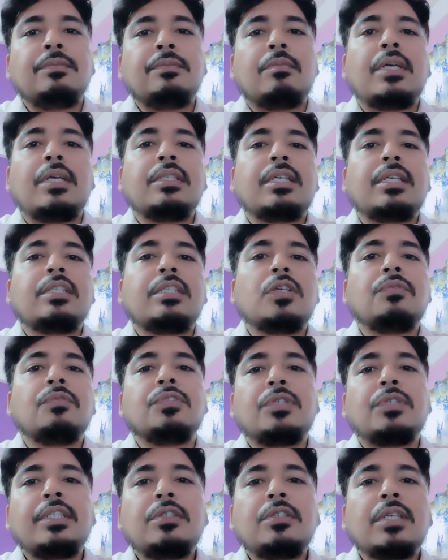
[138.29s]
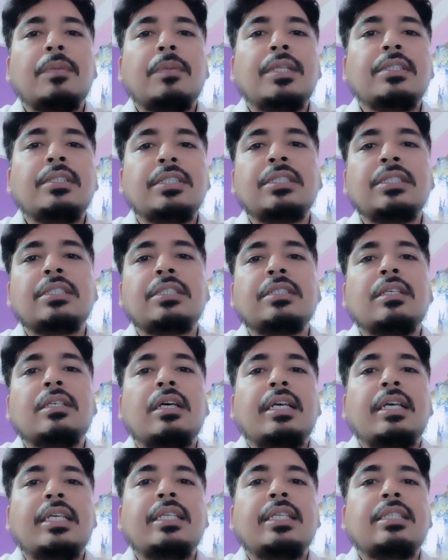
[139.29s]
But in case of straight throw cable, since
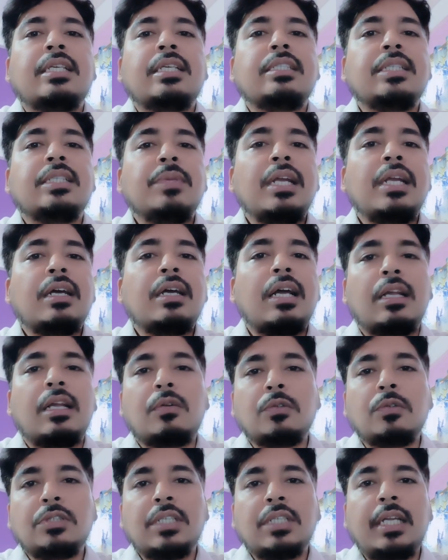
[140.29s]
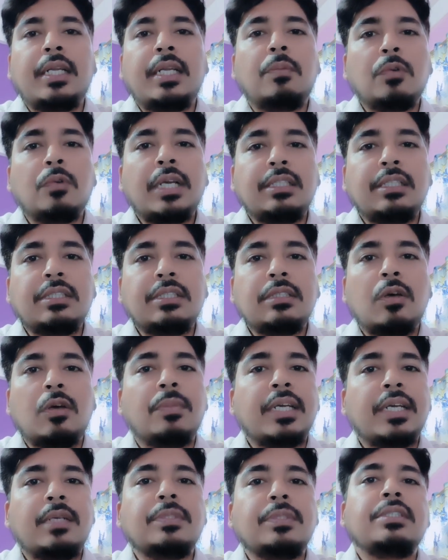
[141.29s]
it has the similar color codes at the both ends of
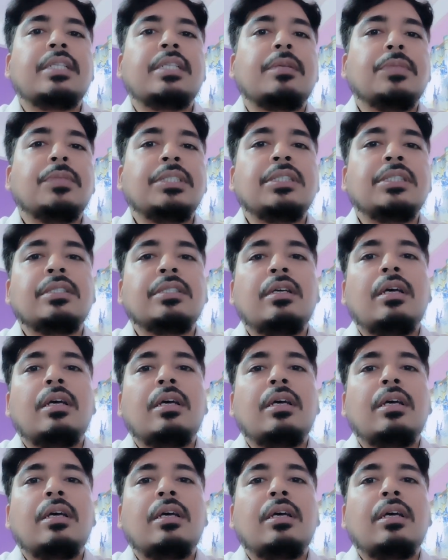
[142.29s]
the cables, that means